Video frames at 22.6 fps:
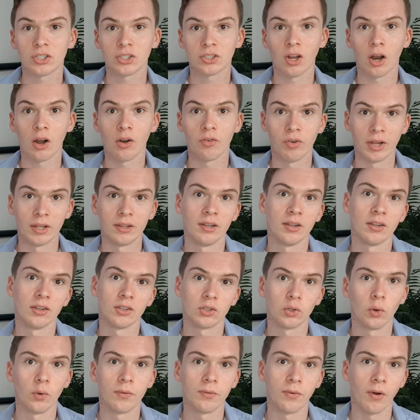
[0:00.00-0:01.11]
star rating
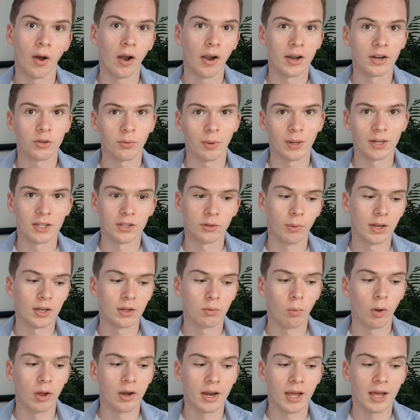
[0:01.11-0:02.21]
so far in
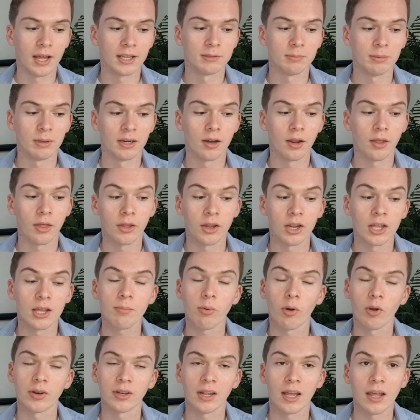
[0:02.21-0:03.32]
2021 has been
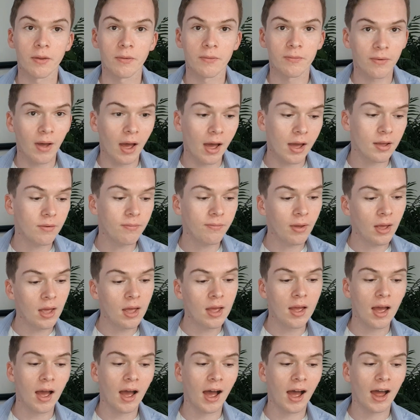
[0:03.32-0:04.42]
3.85,
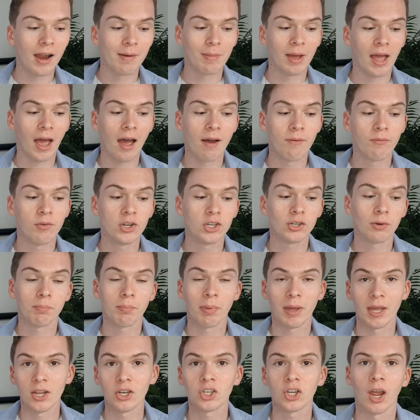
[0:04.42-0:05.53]
and my average
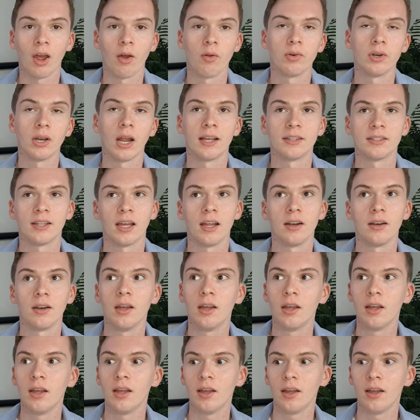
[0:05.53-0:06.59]
page count, as in,